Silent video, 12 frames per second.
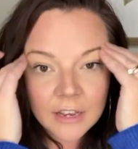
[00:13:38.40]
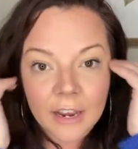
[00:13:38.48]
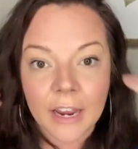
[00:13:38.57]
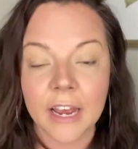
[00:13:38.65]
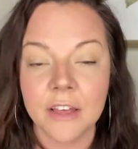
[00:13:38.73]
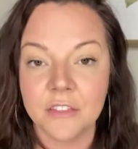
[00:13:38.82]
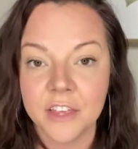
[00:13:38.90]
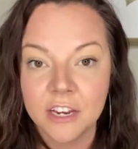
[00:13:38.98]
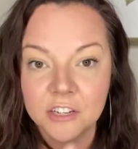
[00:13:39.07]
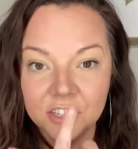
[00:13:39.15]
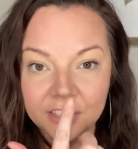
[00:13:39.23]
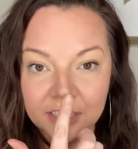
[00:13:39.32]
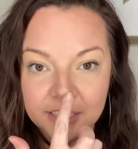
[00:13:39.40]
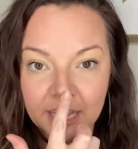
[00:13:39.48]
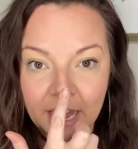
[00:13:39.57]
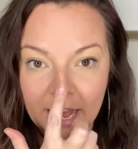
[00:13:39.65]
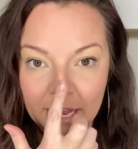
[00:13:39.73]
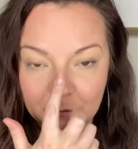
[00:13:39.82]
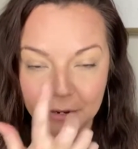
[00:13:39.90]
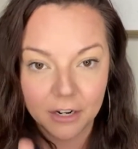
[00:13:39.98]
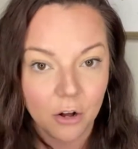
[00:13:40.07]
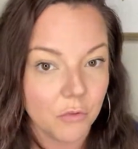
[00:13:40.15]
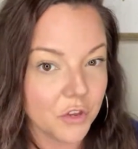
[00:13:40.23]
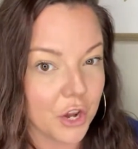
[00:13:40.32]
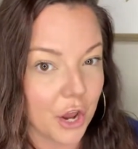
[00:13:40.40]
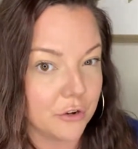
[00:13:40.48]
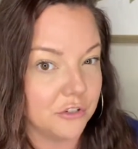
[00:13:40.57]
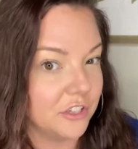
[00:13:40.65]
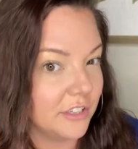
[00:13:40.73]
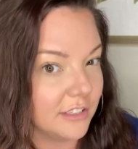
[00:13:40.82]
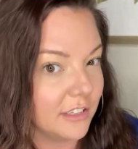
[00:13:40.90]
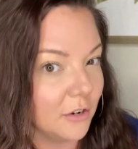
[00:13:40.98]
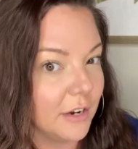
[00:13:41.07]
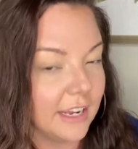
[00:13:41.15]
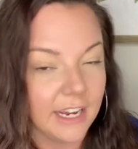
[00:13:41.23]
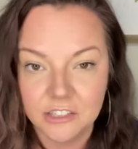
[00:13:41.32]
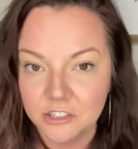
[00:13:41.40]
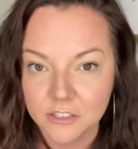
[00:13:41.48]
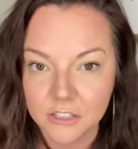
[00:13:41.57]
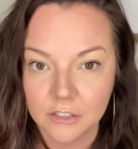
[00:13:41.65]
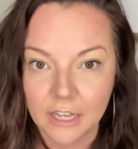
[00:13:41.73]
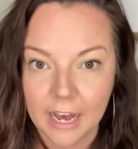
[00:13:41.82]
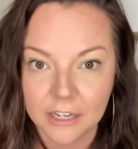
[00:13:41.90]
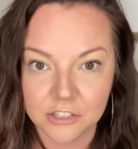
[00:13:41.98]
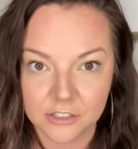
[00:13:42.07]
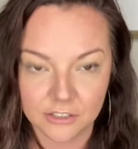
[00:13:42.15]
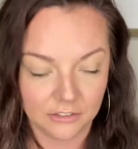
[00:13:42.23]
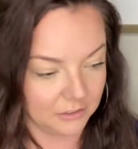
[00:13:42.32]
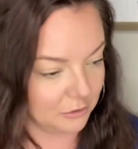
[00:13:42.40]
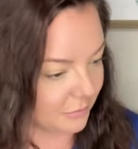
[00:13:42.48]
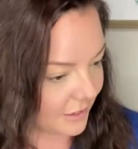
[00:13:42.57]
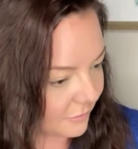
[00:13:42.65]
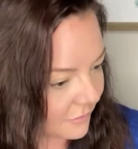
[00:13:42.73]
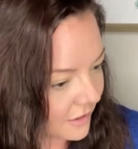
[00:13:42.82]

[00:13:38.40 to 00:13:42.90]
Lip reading: and then just a tad bit on the nose, just so it catches the light just a little bit.